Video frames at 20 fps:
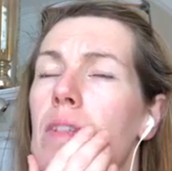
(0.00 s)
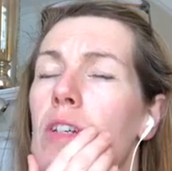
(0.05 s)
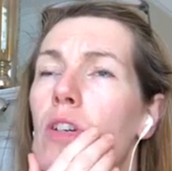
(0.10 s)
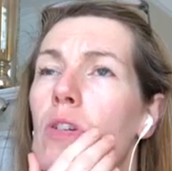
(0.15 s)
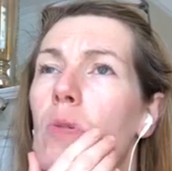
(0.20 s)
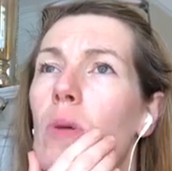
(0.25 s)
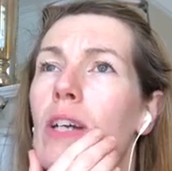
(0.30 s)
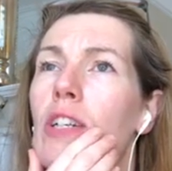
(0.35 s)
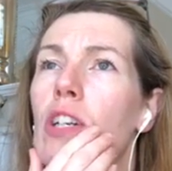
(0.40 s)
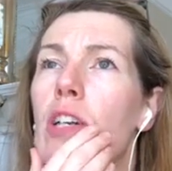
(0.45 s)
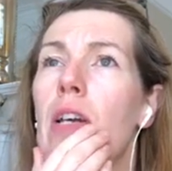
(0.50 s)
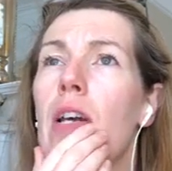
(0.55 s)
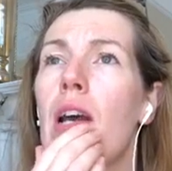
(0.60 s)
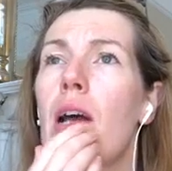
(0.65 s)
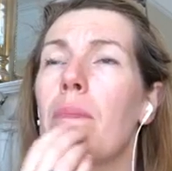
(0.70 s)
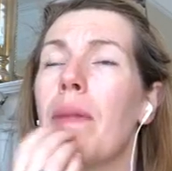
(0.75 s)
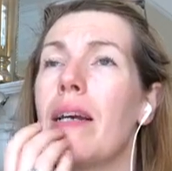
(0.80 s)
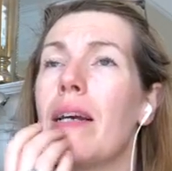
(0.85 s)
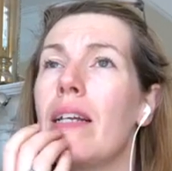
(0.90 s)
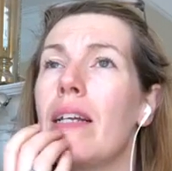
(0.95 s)
Good question.
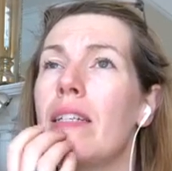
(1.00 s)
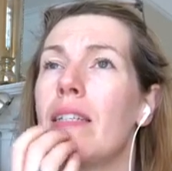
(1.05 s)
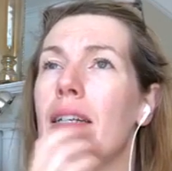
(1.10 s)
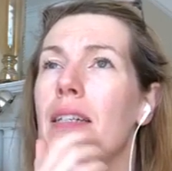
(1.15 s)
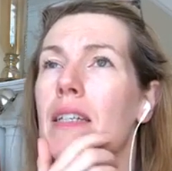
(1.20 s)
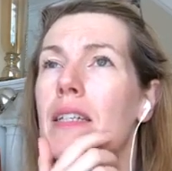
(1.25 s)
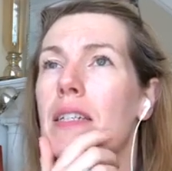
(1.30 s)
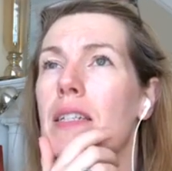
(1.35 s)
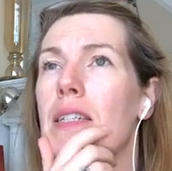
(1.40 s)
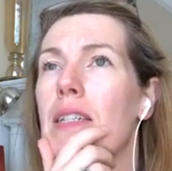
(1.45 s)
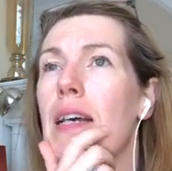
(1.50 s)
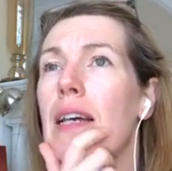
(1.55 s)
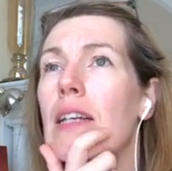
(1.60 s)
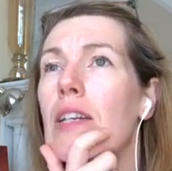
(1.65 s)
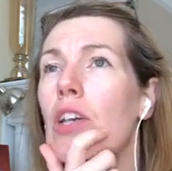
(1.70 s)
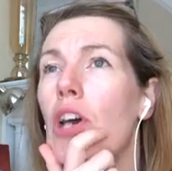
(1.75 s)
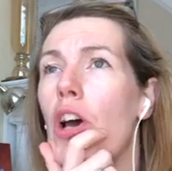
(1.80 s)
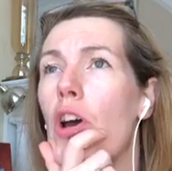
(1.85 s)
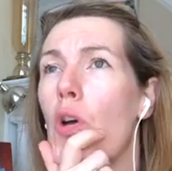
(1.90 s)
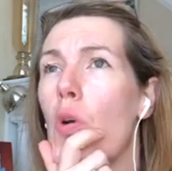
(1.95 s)
My instinct is to say
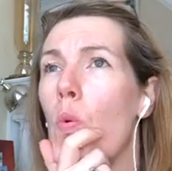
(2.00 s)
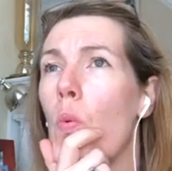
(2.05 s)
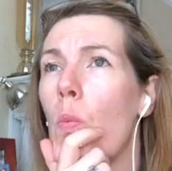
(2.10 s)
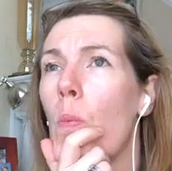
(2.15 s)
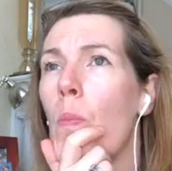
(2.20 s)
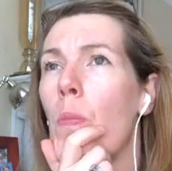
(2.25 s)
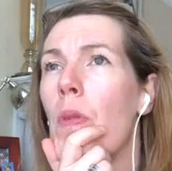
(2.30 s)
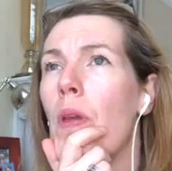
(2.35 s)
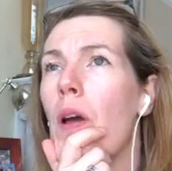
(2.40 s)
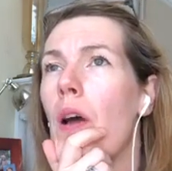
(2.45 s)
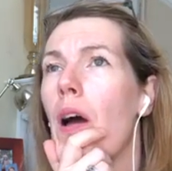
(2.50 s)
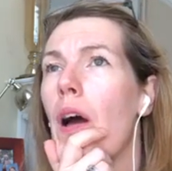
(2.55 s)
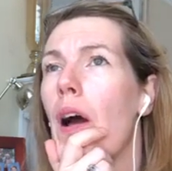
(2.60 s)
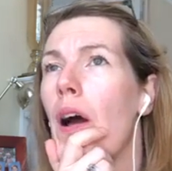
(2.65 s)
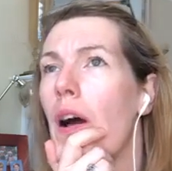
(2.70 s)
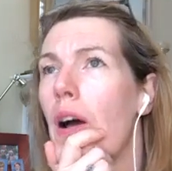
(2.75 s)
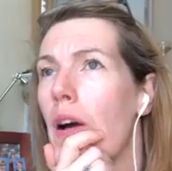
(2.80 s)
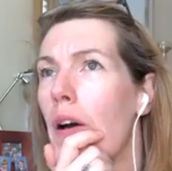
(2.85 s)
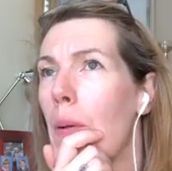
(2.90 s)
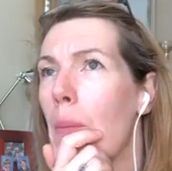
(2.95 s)
no,
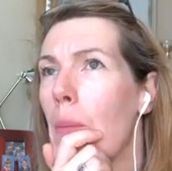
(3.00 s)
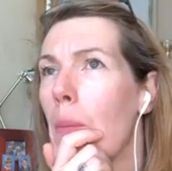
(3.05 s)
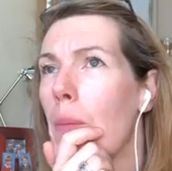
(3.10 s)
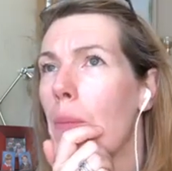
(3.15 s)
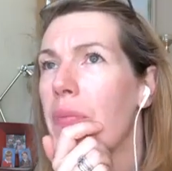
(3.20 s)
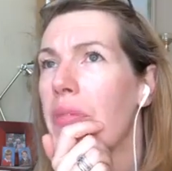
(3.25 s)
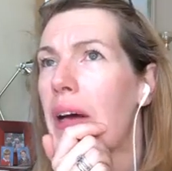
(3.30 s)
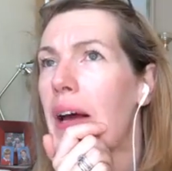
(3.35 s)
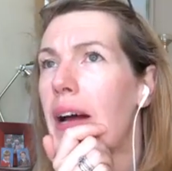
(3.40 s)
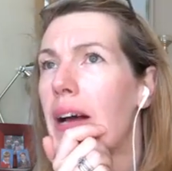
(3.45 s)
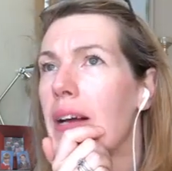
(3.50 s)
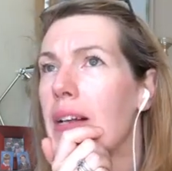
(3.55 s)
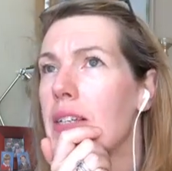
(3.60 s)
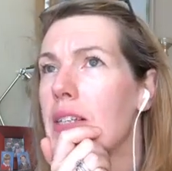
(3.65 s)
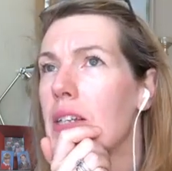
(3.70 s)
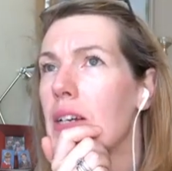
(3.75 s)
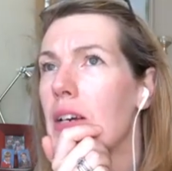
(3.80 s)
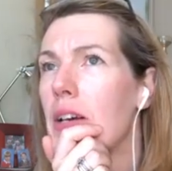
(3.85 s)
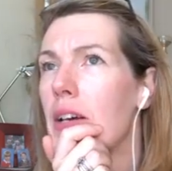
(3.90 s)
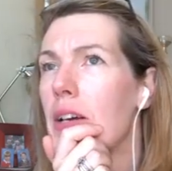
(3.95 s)

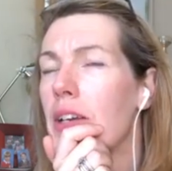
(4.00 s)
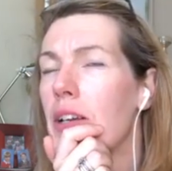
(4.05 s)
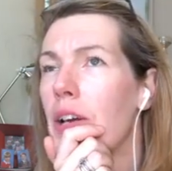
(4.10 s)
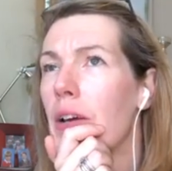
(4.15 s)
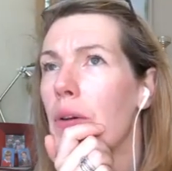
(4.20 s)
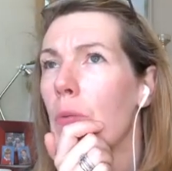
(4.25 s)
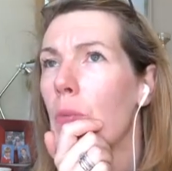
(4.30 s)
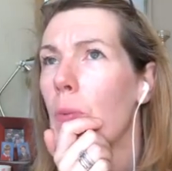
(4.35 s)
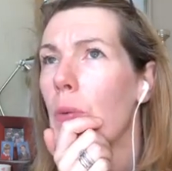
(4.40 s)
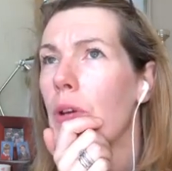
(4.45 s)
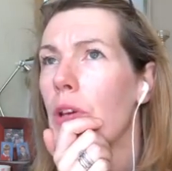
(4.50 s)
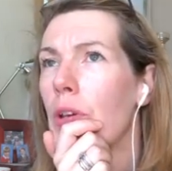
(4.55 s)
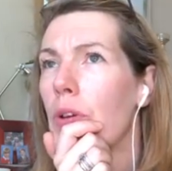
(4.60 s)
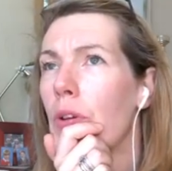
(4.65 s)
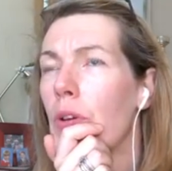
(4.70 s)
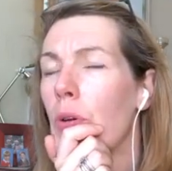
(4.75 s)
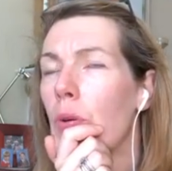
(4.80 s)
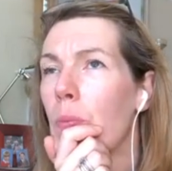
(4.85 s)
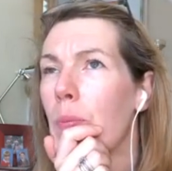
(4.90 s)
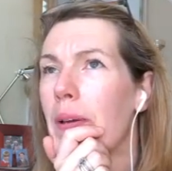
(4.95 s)
that
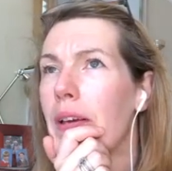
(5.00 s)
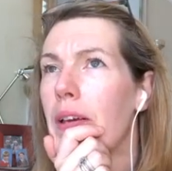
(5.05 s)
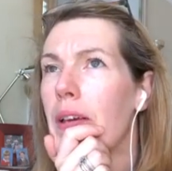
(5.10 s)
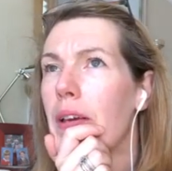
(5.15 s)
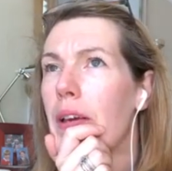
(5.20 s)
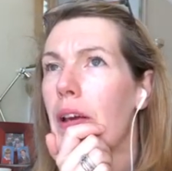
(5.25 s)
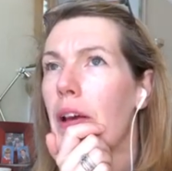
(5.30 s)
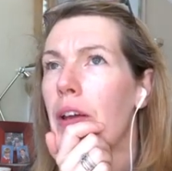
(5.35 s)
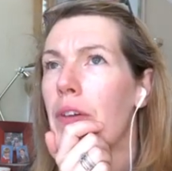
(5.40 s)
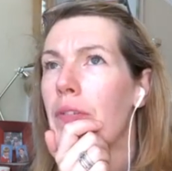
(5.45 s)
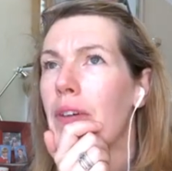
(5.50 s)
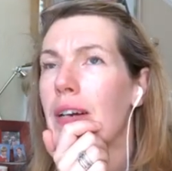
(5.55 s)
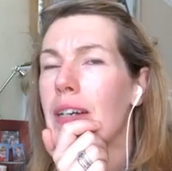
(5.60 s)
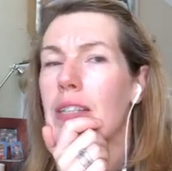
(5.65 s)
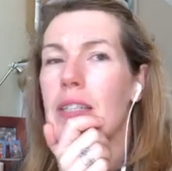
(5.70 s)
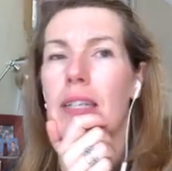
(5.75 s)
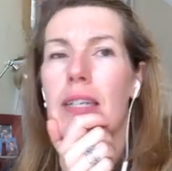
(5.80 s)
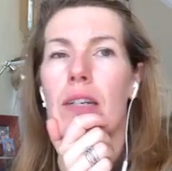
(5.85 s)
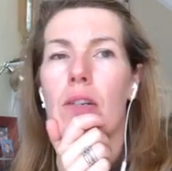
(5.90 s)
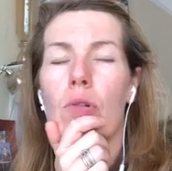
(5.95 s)
you'll be
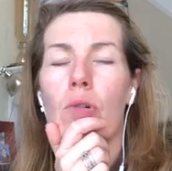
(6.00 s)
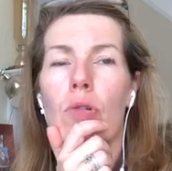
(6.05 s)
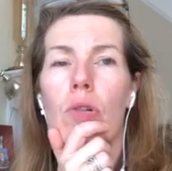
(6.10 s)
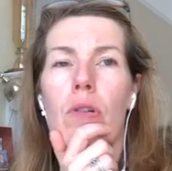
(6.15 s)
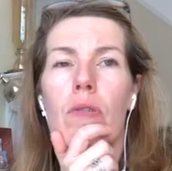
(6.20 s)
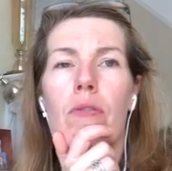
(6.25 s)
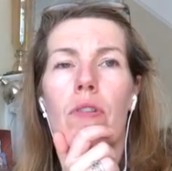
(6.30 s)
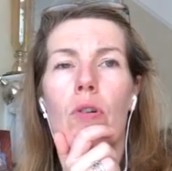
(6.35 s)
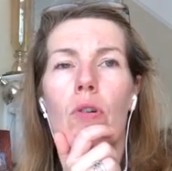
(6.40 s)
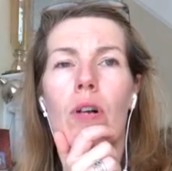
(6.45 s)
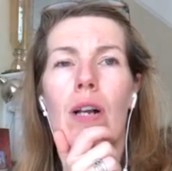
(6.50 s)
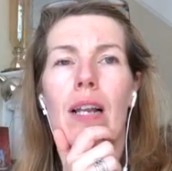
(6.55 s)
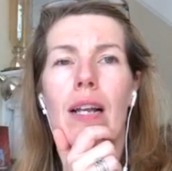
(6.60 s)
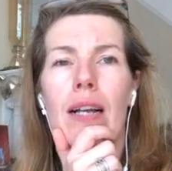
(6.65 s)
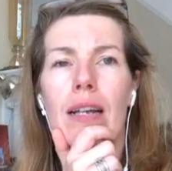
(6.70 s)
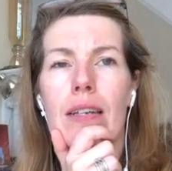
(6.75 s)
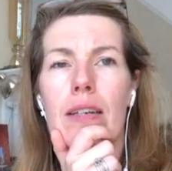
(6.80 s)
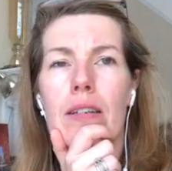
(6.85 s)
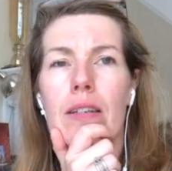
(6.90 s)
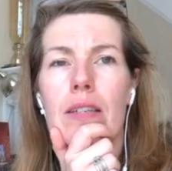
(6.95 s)
advising all of your
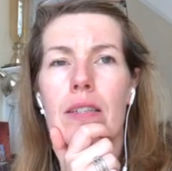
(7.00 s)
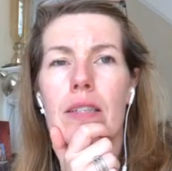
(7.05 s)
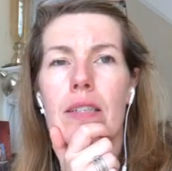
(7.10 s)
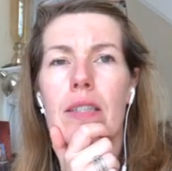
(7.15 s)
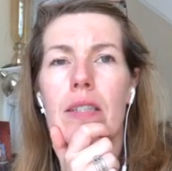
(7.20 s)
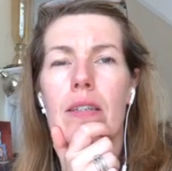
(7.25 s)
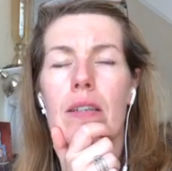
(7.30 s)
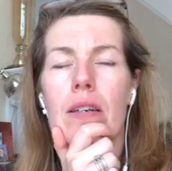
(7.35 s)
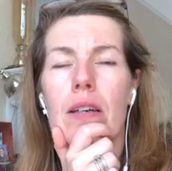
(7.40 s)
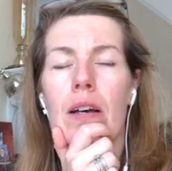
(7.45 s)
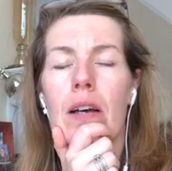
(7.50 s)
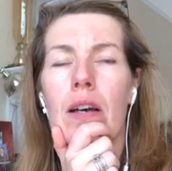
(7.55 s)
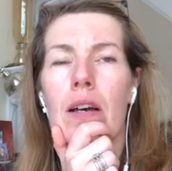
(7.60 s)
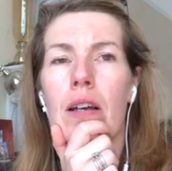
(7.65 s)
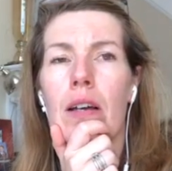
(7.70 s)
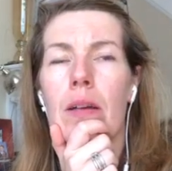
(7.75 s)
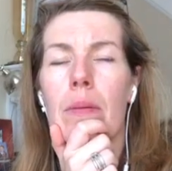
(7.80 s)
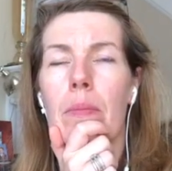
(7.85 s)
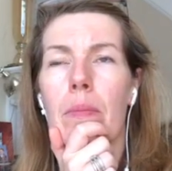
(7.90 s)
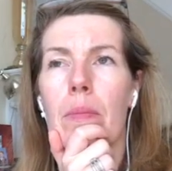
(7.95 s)
clients
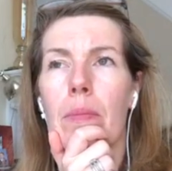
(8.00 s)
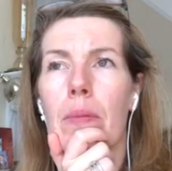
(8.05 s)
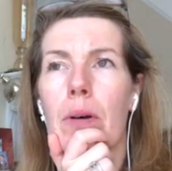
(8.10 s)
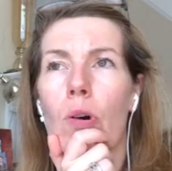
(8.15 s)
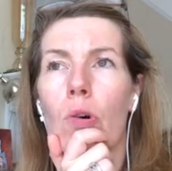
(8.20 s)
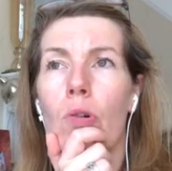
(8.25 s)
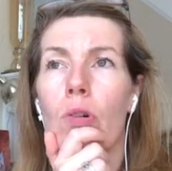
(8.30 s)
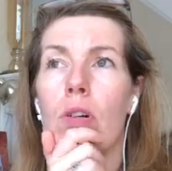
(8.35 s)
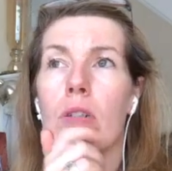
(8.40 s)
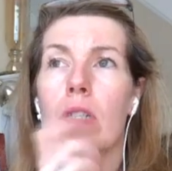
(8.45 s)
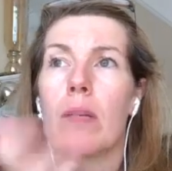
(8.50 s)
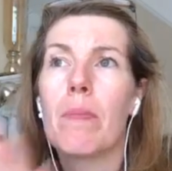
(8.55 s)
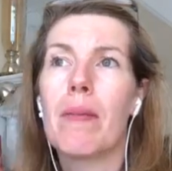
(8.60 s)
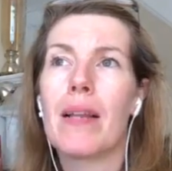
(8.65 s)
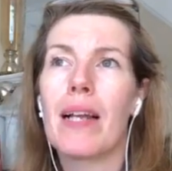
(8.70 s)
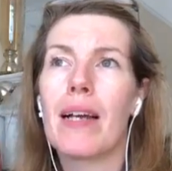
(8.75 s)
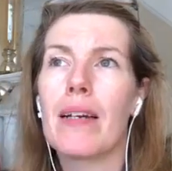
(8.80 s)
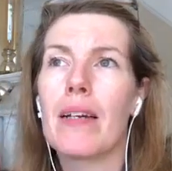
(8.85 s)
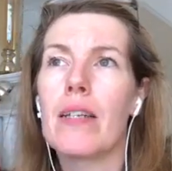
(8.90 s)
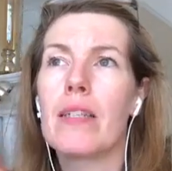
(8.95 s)
or
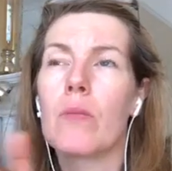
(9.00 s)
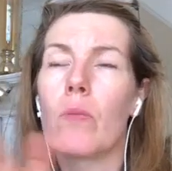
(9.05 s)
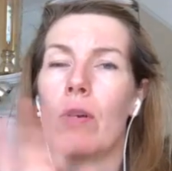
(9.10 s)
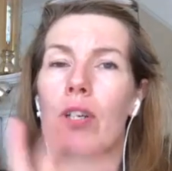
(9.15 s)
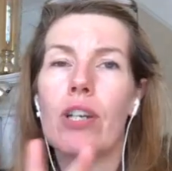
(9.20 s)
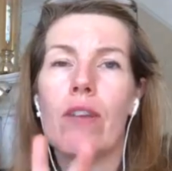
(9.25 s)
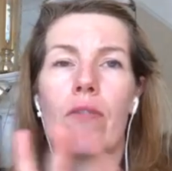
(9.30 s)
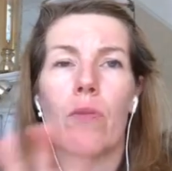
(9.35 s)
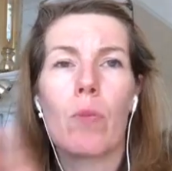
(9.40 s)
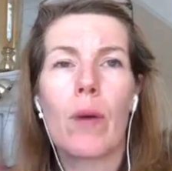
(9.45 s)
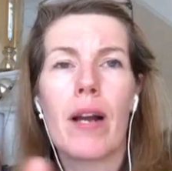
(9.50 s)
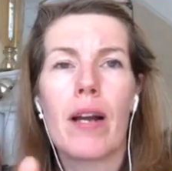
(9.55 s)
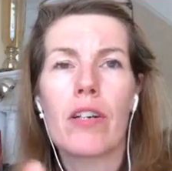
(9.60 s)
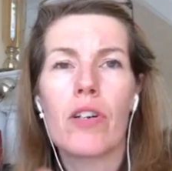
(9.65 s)
suppliers, whichever way.